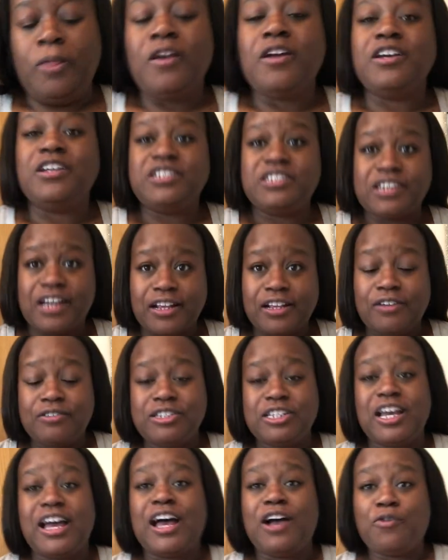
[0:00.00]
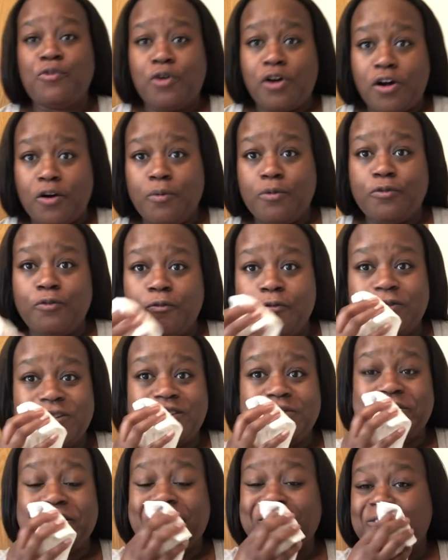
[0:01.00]
Shout out to Aqua Home Group for
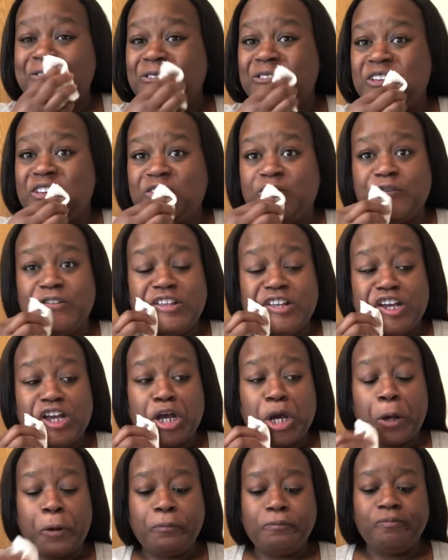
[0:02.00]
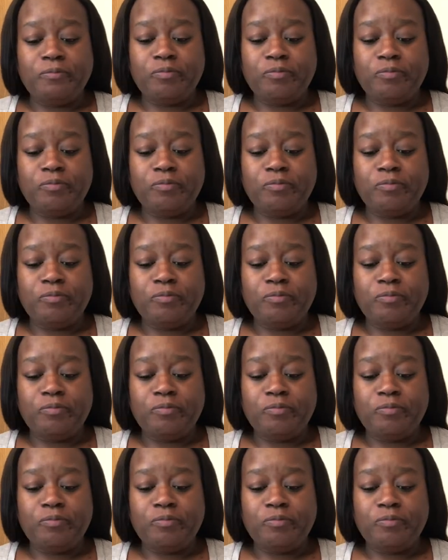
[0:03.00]
sponsoring this video.